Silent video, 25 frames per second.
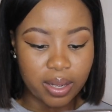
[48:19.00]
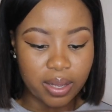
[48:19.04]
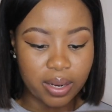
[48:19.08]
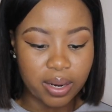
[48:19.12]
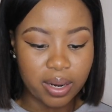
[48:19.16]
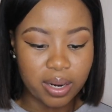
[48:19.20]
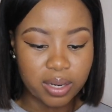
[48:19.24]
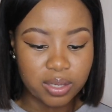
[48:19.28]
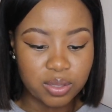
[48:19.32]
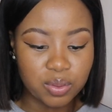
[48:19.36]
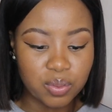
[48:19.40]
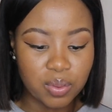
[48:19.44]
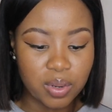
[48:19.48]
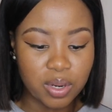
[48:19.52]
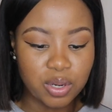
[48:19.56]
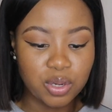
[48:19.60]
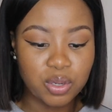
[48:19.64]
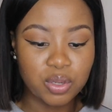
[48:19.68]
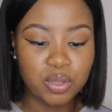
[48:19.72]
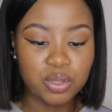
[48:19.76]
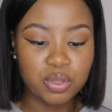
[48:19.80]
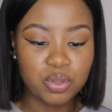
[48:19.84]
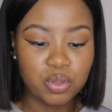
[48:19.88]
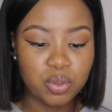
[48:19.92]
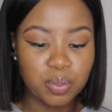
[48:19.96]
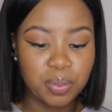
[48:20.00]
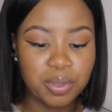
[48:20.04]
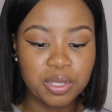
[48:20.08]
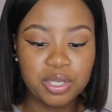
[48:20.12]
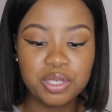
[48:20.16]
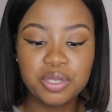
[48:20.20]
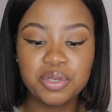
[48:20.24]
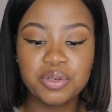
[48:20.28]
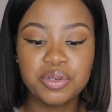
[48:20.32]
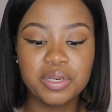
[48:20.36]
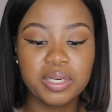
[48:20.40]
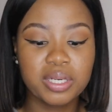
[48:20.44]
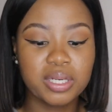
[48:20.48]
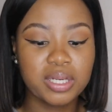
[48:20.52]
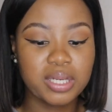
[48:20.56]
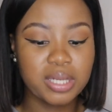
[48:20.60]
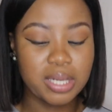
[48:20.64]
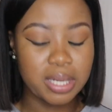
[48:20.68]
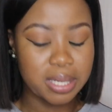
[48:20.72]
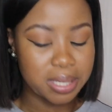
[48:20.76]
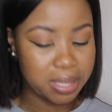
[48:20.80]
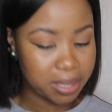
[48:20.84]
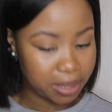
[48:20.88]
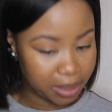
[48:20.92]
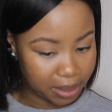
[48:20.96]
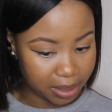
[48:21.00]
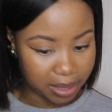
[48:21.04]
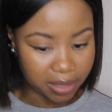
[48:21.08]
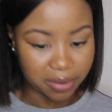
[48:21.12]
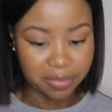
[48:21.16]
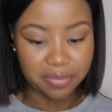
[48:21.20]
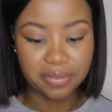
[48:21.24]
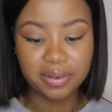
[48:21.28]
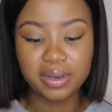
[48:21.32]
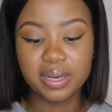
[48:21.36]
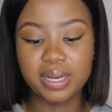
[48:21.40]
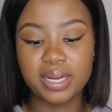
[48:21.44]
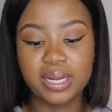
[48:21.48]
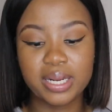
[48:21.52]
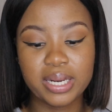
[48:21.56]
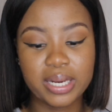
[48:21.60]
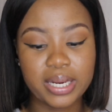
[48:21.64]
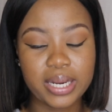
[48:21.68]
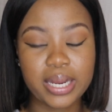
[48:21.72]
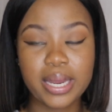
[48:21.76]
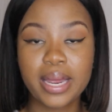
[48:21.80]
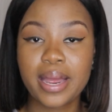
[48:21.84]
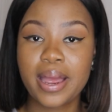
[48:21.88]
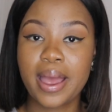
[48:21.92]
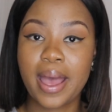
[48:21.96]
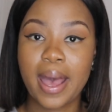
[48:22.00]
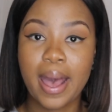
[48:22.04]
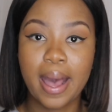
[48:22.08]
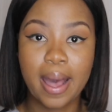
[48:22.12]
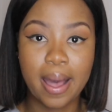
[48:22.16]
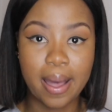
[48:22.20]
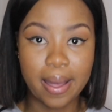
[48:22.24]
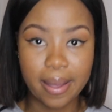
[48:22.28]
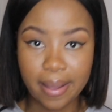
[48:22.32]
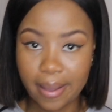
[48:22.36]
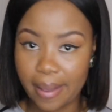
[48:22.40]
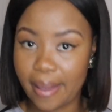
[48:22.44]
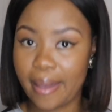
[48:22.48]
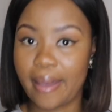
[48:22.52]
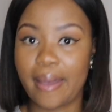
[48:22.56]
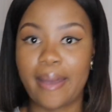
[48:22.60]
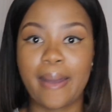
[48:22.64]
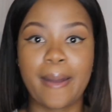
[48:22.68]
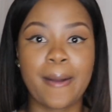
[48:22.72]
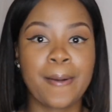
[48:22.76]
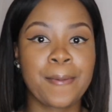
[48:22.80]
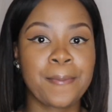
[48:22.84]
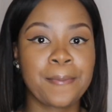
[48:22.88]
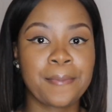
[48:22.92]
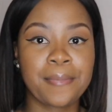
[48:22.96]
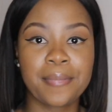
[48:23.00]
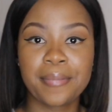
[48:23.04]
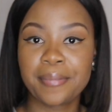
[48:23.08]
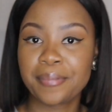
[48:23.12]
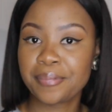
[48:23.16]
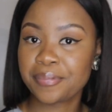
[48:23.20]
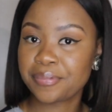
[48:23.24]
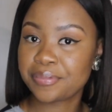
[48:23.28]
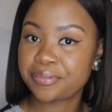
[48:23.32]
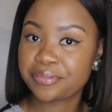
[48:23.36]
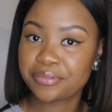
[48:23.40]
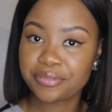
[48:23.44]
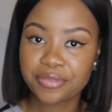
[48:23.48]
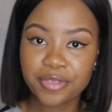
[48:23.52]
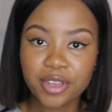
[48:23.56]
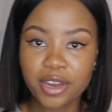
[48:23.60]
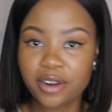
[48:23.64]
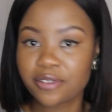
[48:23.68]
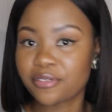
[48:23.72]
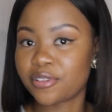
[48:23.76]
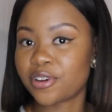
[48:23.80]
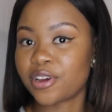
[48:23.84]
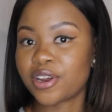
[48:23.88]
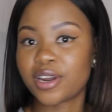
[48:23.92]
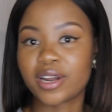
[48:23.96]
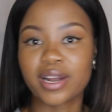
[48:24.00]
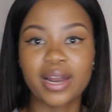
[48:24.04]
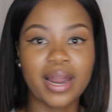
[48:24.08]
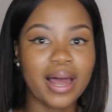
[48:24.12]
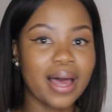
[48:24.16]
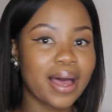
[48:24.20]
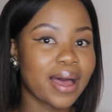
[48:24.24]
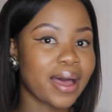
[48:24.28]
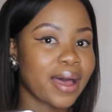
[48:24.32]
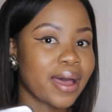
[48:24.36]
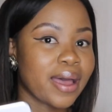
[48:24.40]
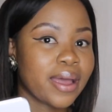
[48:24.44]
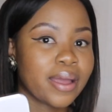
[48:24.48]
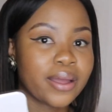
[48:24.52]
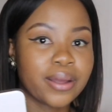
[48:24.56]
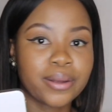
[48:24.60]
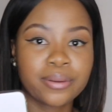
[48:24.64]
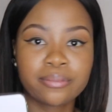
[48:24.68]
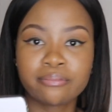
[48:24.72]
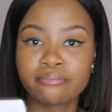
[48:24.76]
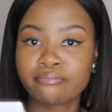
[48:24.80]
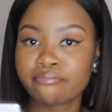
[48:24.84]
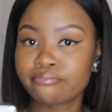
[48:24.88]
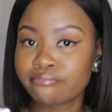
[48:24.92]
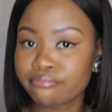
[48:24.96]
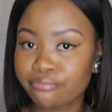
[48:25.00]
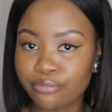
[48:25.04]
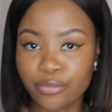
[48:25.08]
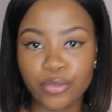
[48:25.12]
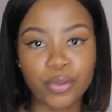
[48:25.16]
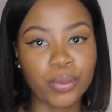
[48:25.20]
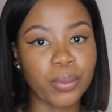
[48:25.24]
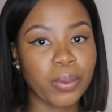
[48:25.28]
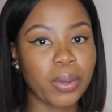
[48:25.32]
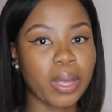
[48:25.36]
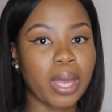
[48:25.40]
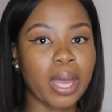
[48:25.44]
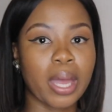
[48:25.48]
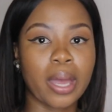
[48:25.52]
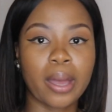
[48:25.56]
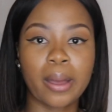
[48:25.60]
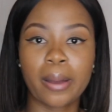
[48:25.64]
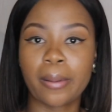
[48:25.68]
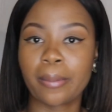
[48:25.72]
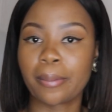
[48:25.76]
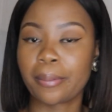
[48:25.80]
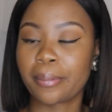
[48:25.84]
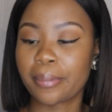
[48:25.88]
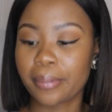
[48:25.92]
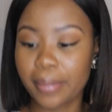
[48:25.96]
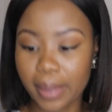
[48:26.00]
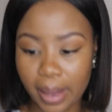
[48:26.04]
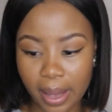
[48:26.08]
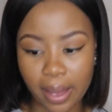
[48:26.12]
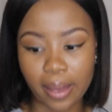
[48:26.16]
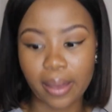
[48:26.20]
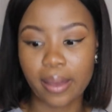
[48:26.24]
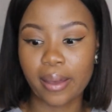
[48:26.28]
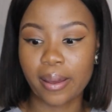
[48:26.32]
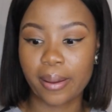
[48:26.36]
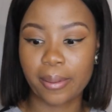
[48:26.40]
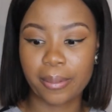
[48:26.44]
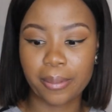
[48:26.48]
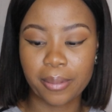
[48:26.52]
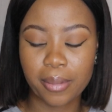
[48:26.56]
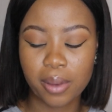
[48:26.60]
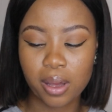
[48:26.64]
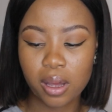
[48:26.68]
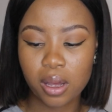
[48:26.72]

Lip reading: Next one, you're super strict. Definitely, I am. Not even gonna lie. No cap, I am.